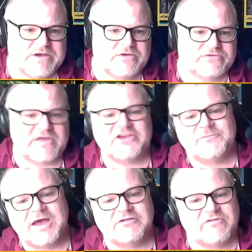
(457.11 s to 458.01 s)
So that is
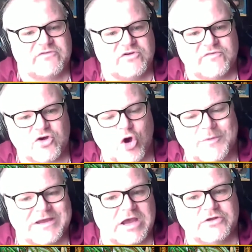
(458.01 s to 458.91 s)
my review for
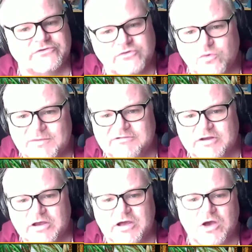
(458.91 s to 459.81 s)
Coming to
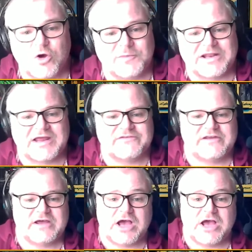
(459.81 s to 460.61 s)
America. I hope you liked it.